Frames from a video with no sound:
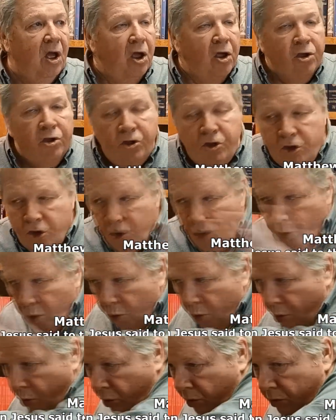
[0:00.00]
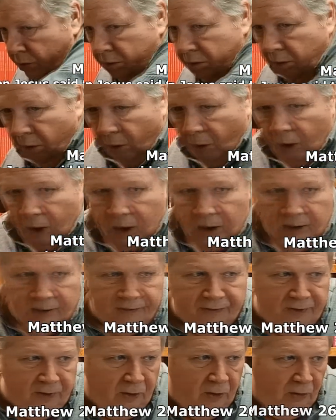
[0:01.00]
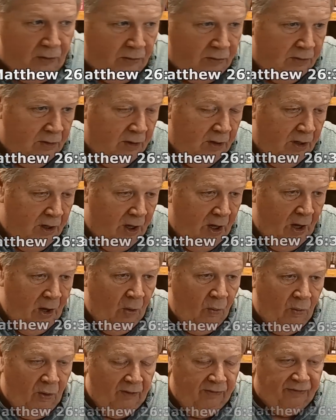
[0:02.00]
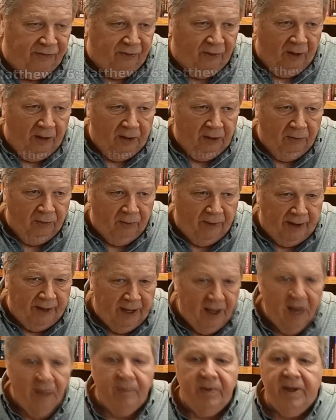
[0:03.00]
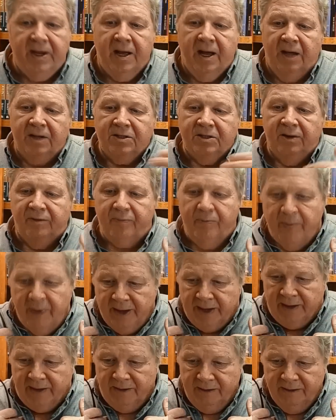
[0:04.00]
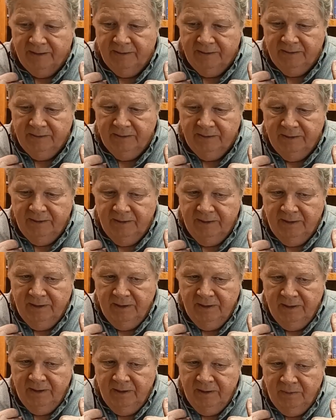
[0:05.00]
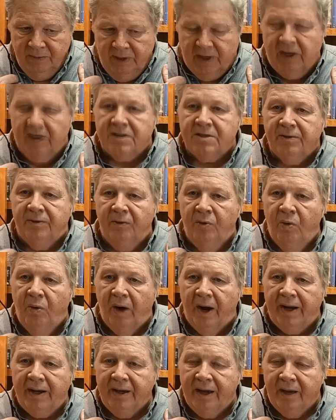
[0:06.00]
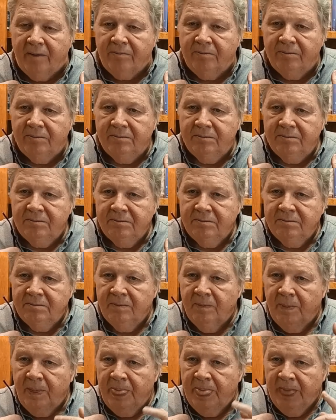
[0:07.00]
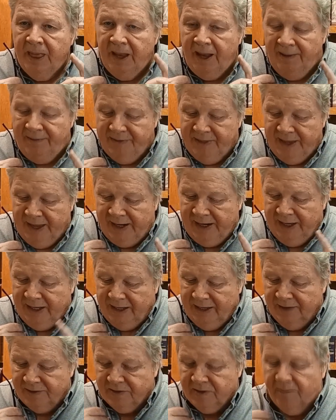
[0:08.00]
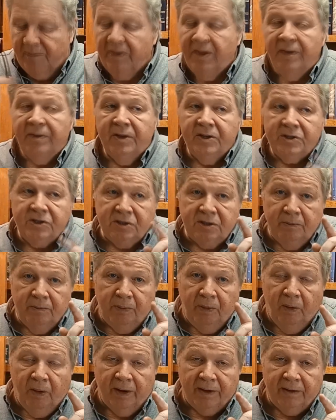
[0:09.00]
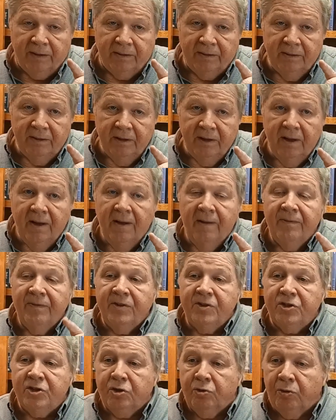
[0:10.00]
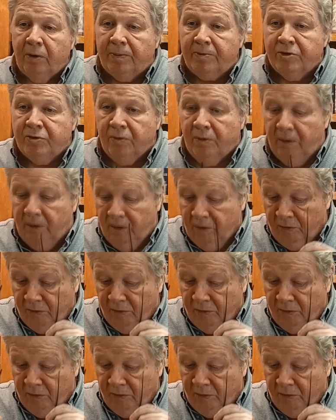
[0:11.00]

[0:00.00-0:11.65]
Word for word: You, all of you, will fall away because of me, because of who I am. And then he gives them, this is important, the scriptural